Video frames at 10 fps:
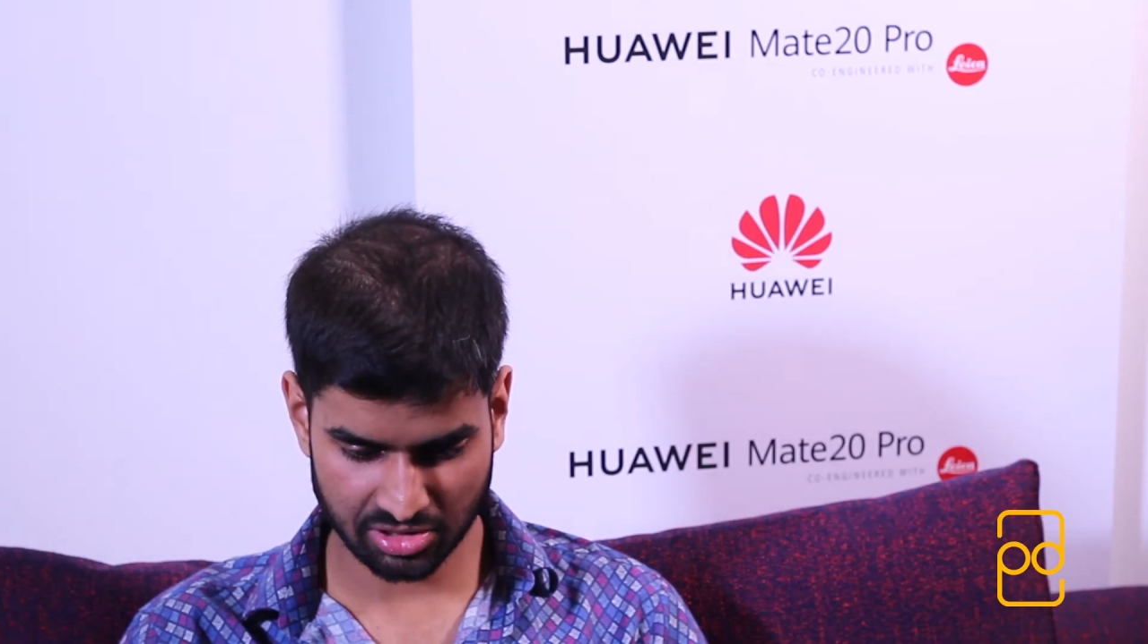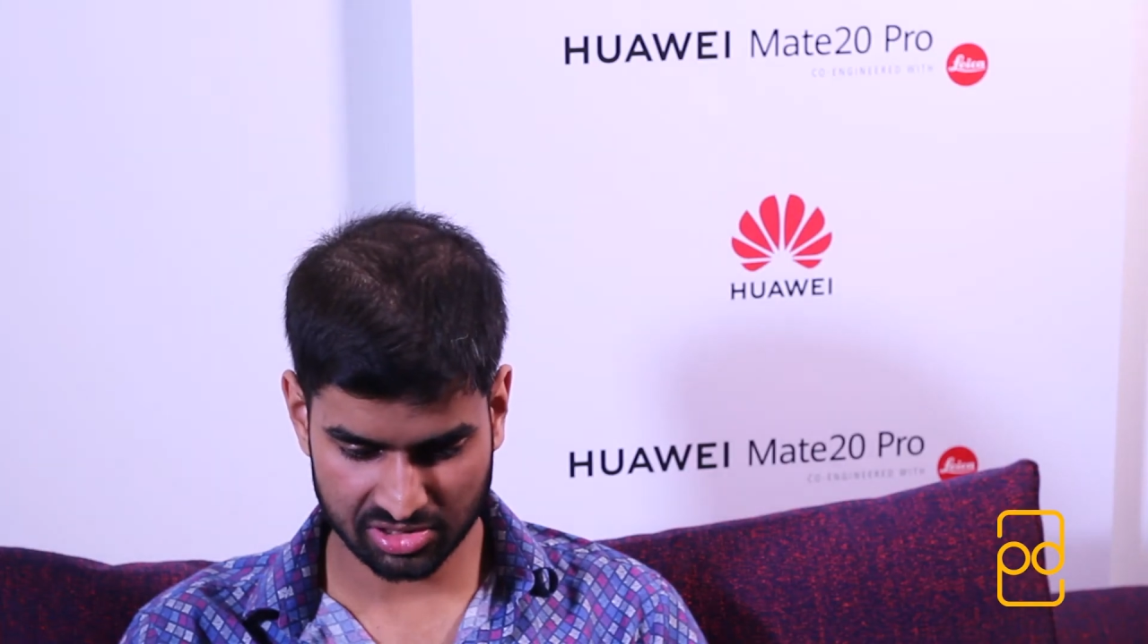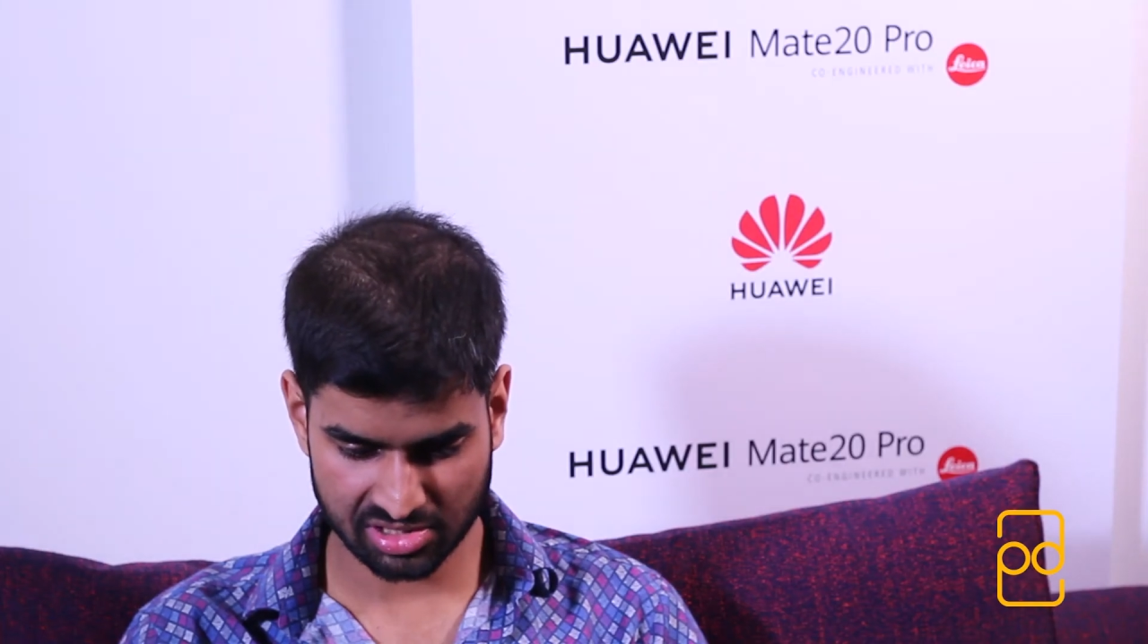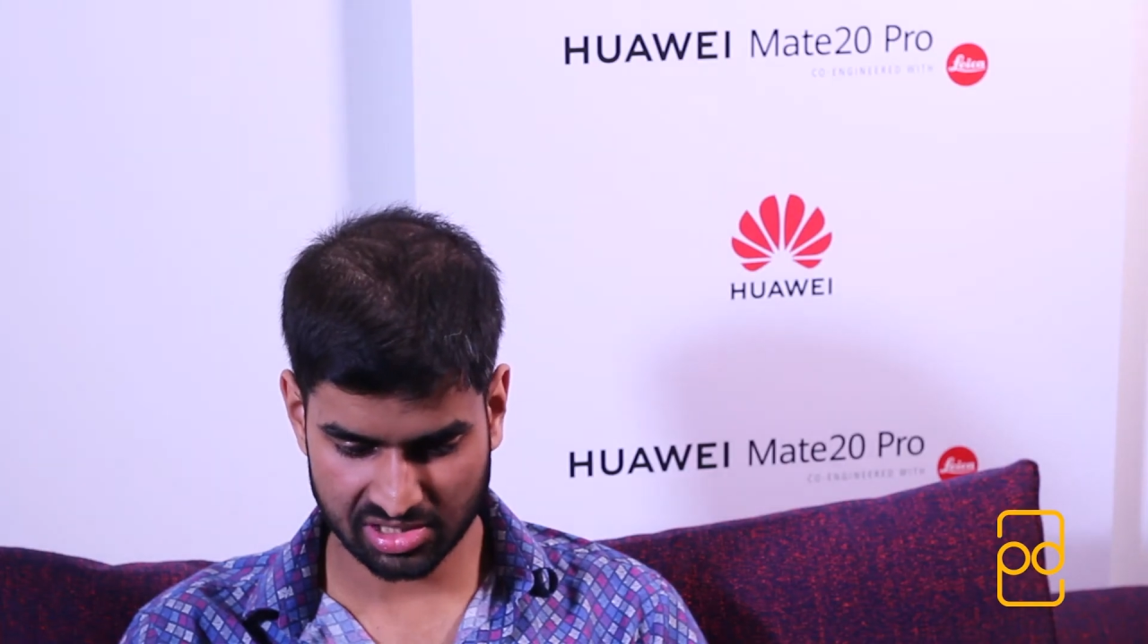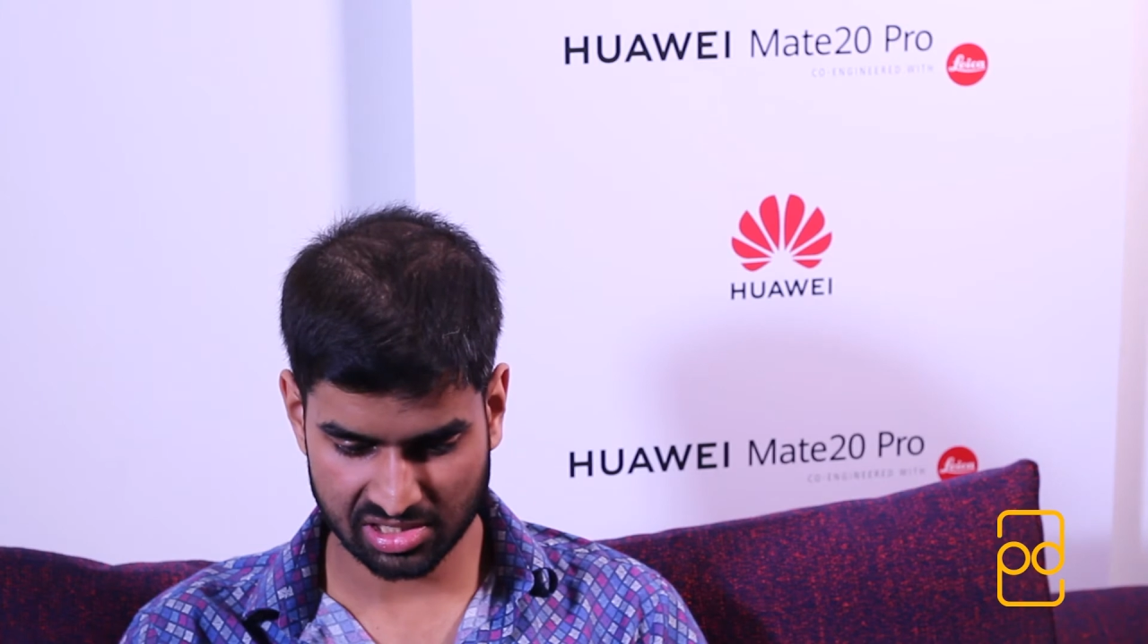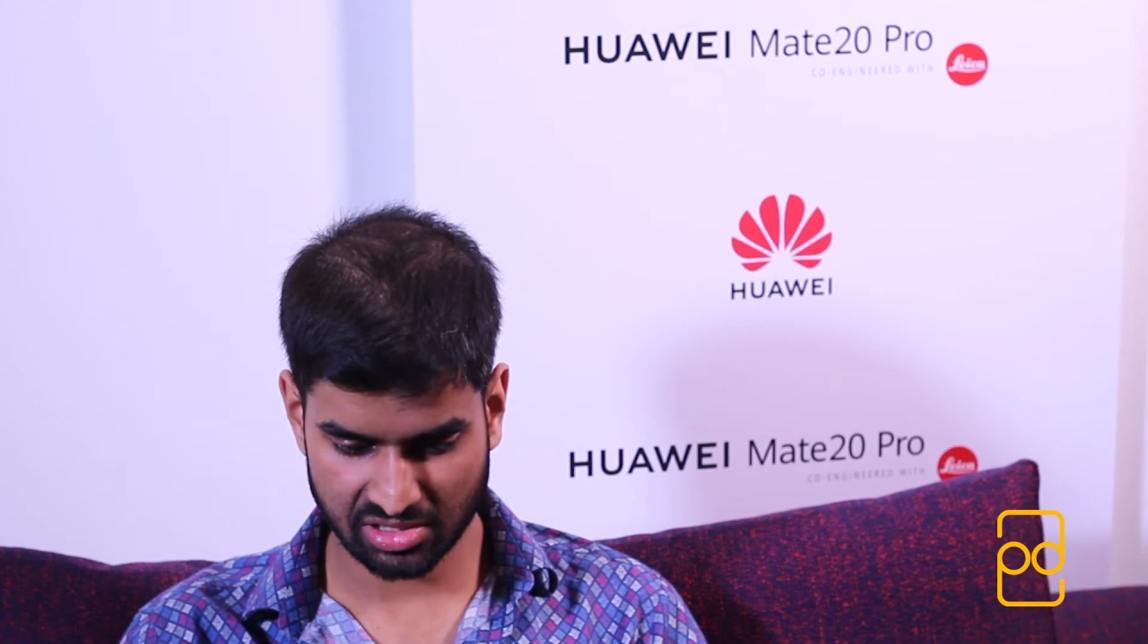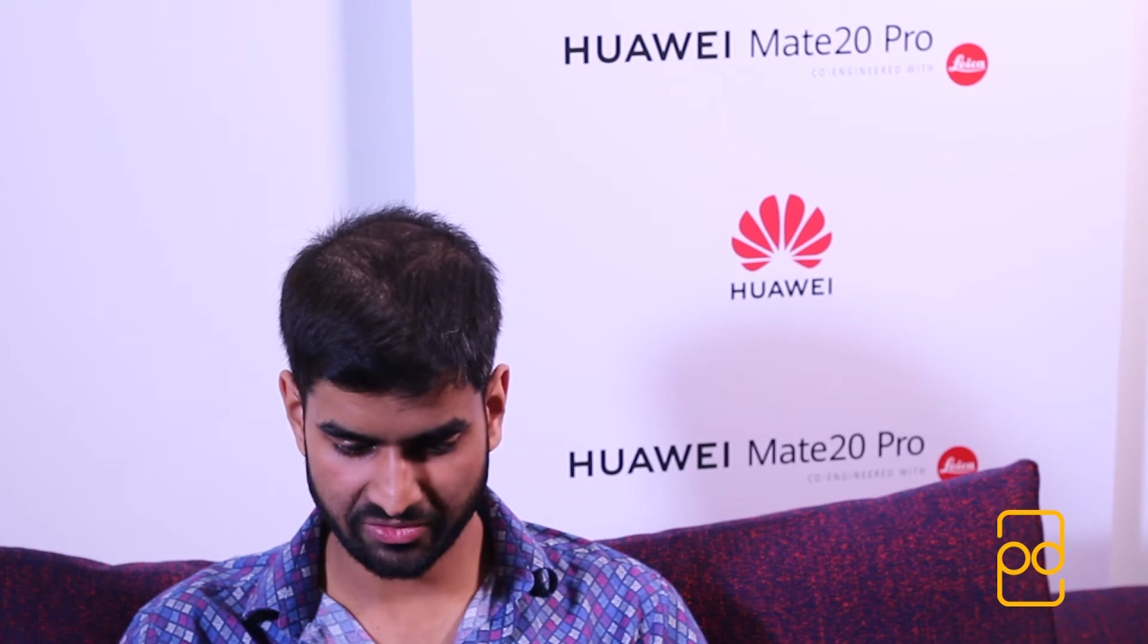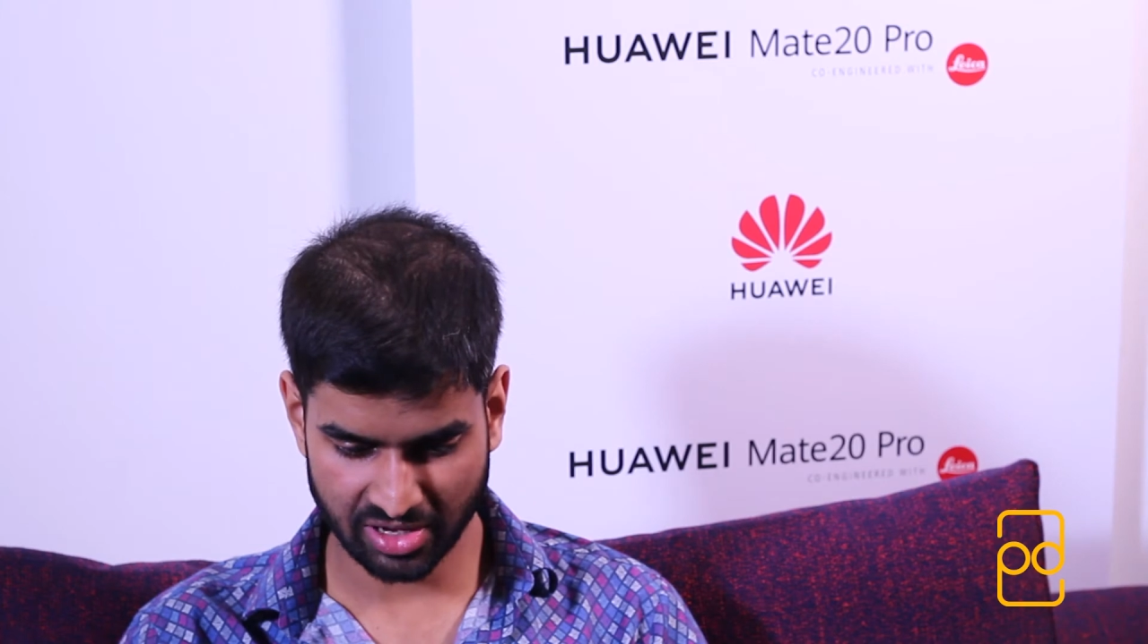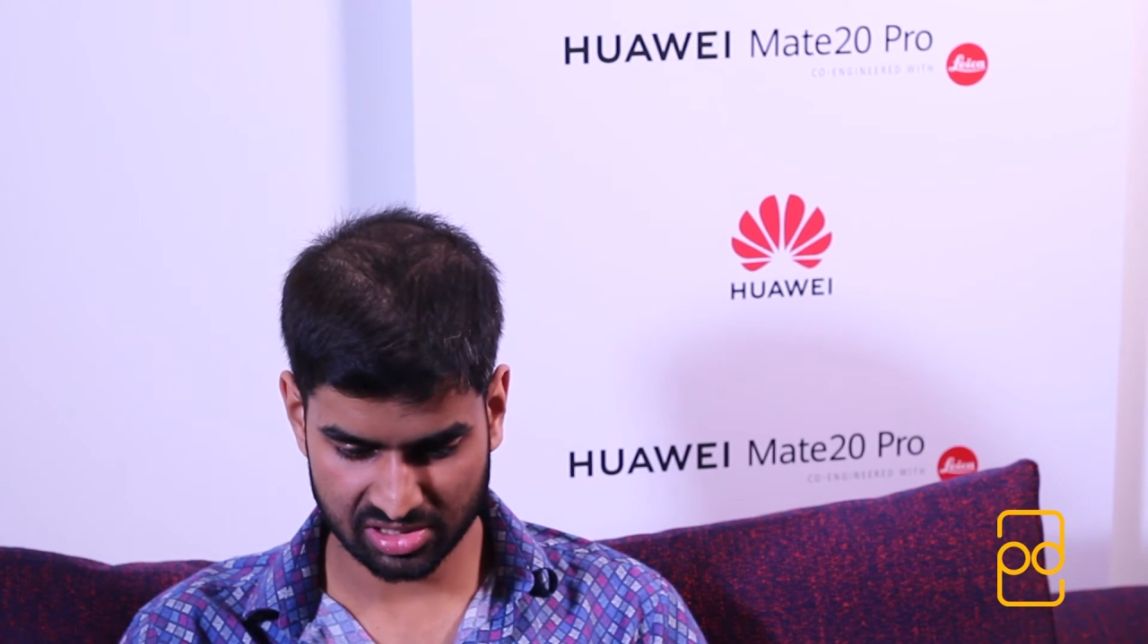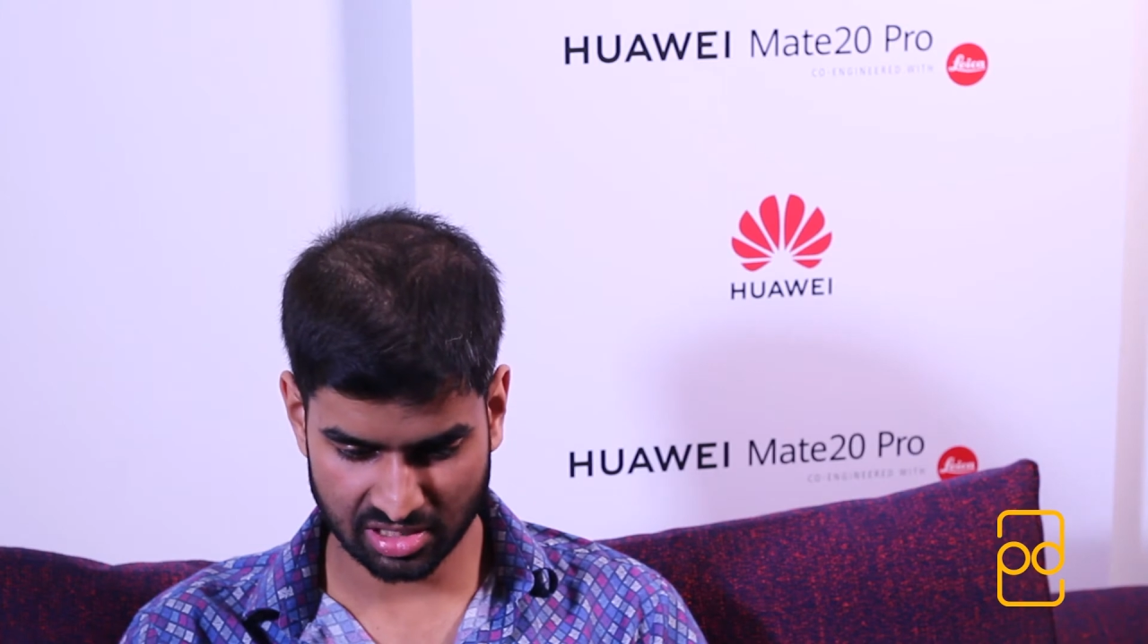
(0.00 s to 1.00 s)
because this is the
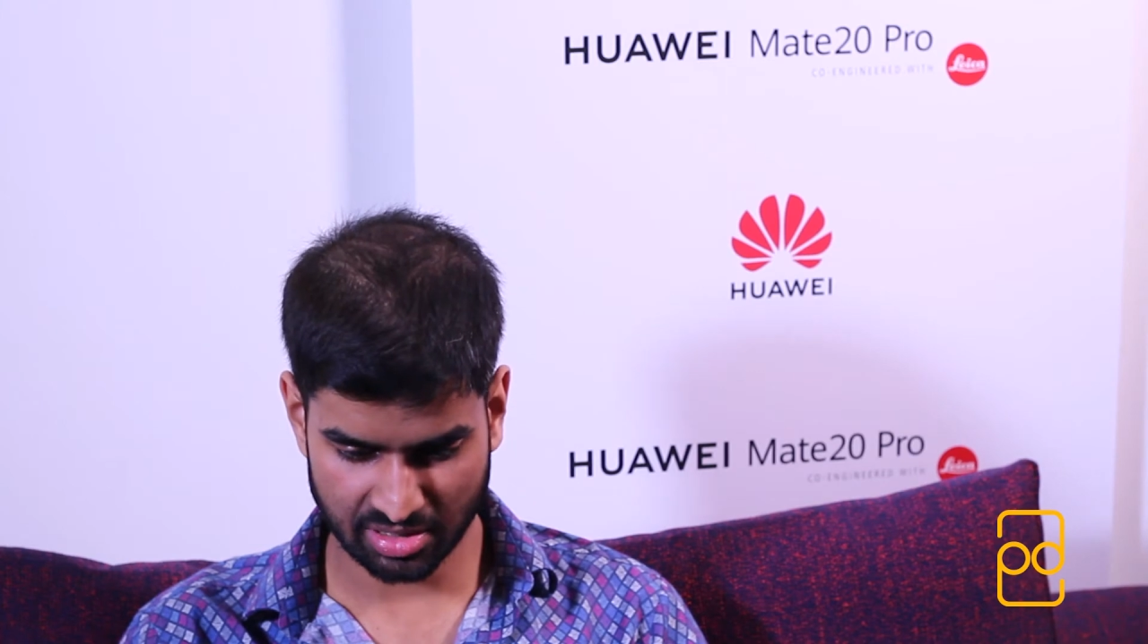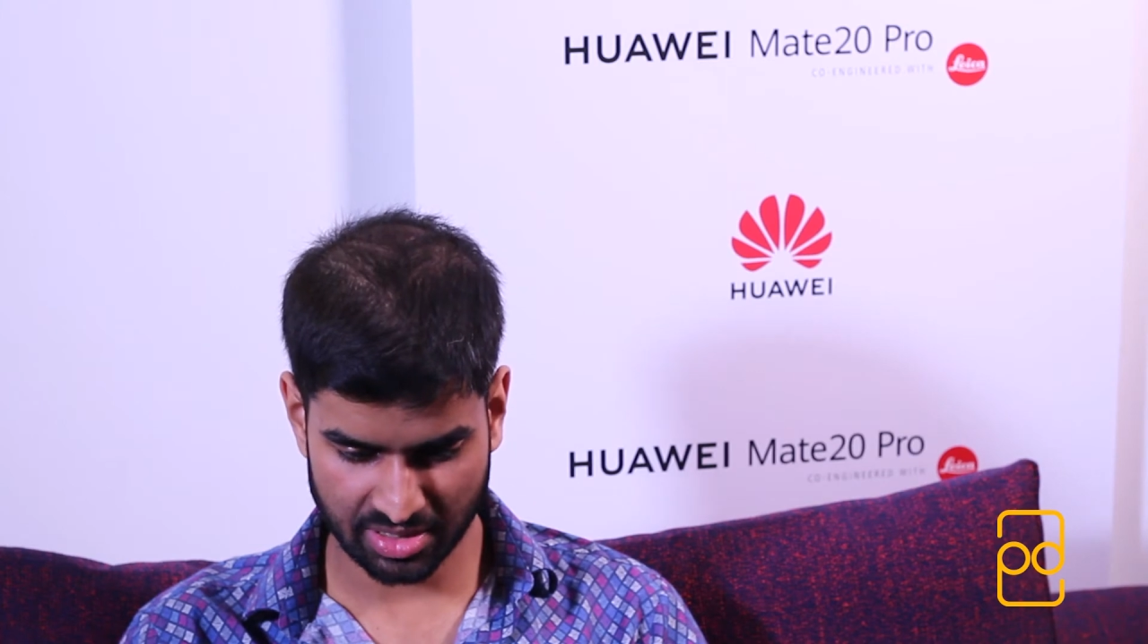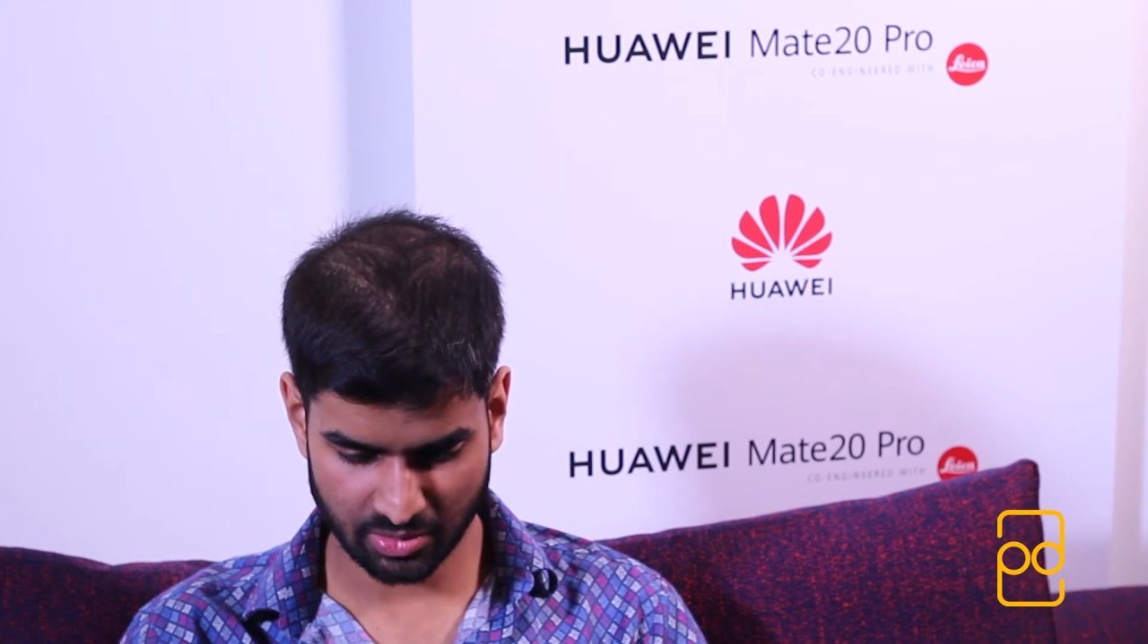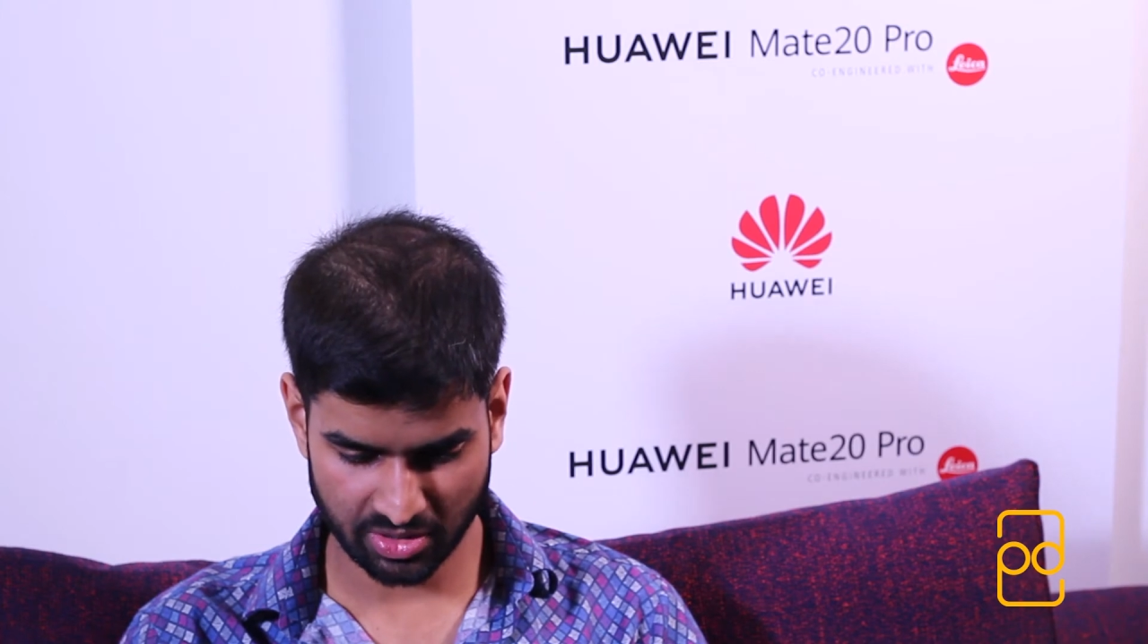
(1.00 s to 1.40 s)
first time that